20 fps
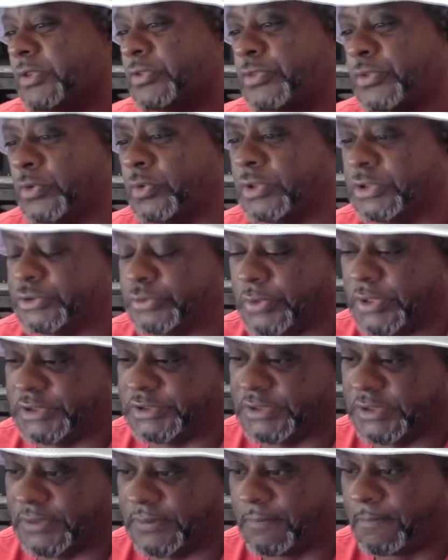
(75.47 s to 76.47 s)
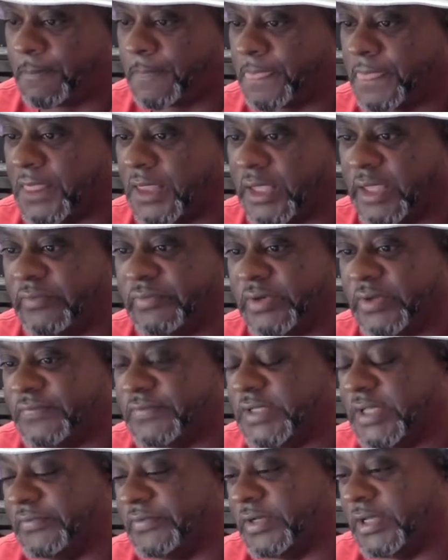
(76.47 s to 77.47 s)
through attrition, even if
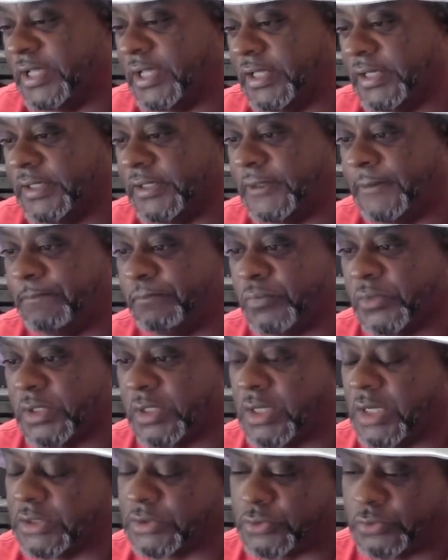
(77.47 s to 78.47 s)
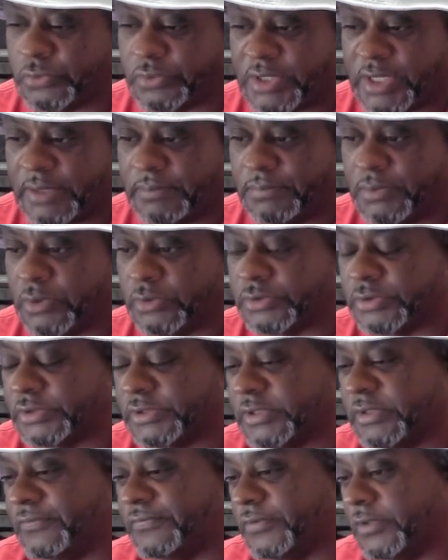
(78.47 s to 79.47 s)
Devin Haney got through Kambosos
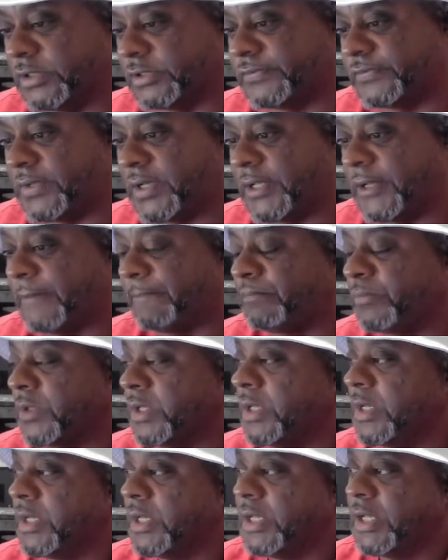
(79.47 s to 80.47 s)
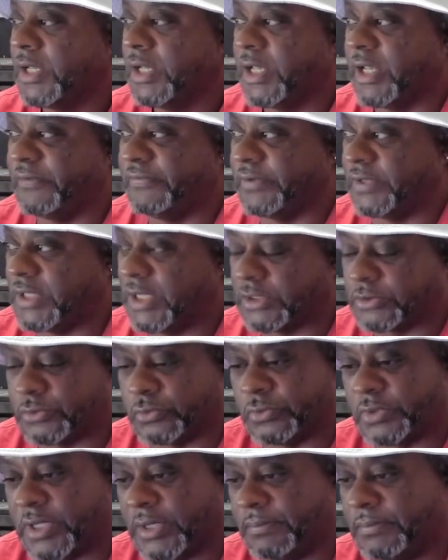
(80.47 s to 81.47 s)
in the first fight, if he got
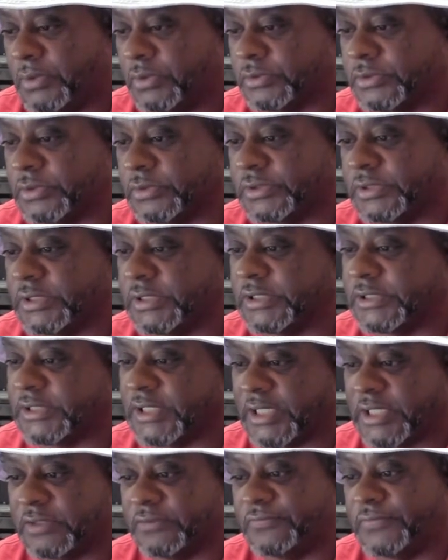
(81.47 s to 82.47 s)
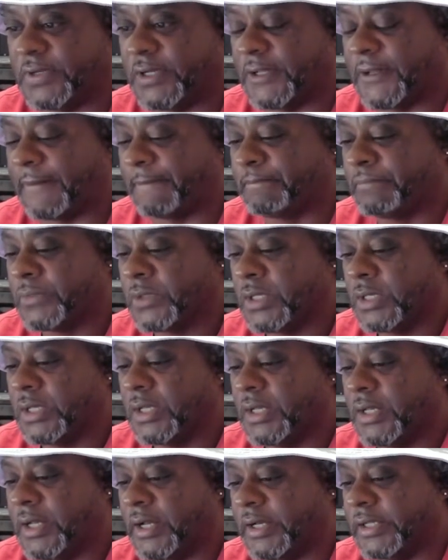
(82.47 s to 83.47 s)
through Kambosos in the second fight,
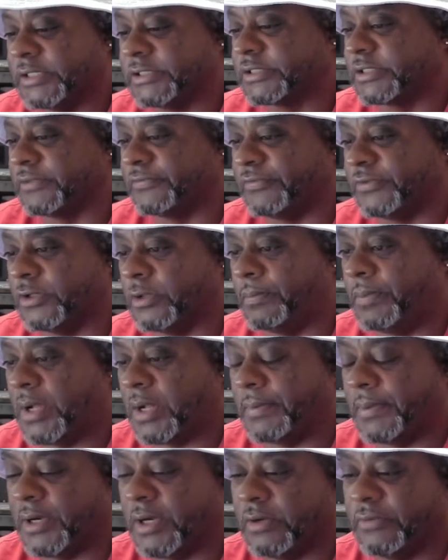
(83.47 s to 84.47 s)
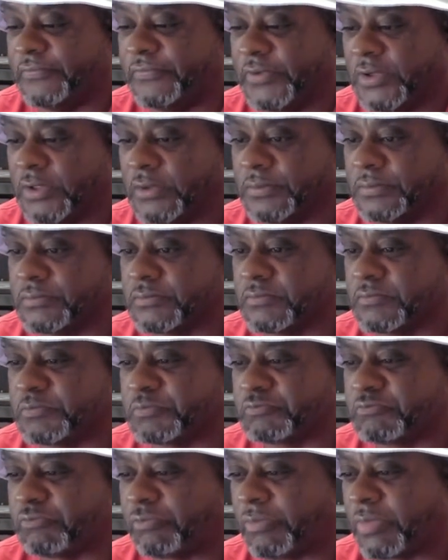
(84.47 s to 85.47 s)
I honestly feel Bob Arum felt
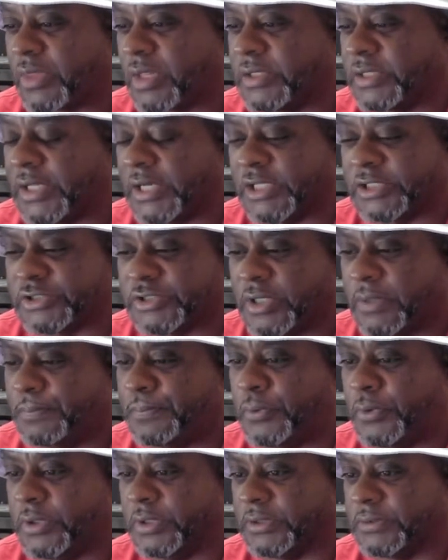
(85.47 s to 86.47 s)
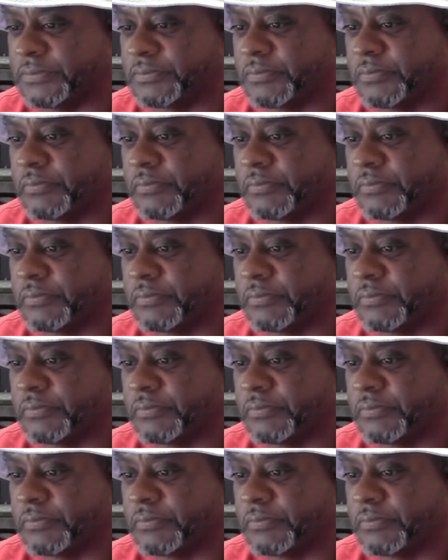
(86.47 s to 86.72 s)
that at some point,